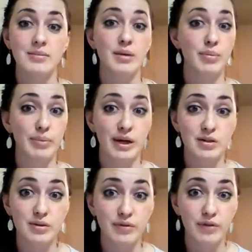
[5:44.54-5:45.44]
He
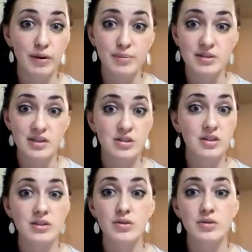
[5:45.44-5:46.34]
prepared you for a
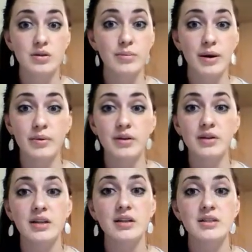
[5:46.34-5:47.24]
procedure, he told you about what you
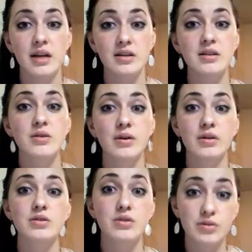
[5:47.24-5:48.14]
needed done in
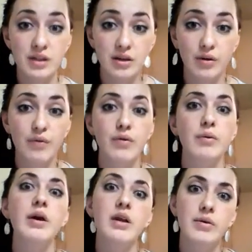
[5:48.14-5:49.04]
order to treat you
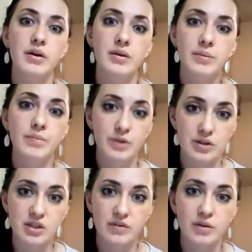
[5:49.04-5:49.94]
for what your
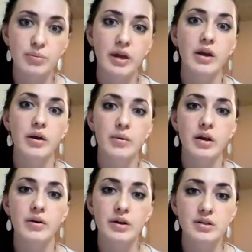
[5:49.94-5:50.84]
chief complaint or
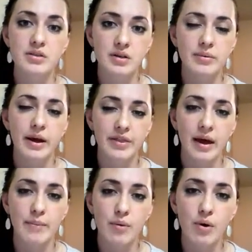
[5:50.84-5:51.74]
what you were concerned about,
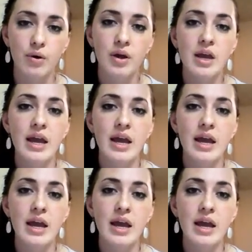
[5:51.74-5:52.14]
that mole.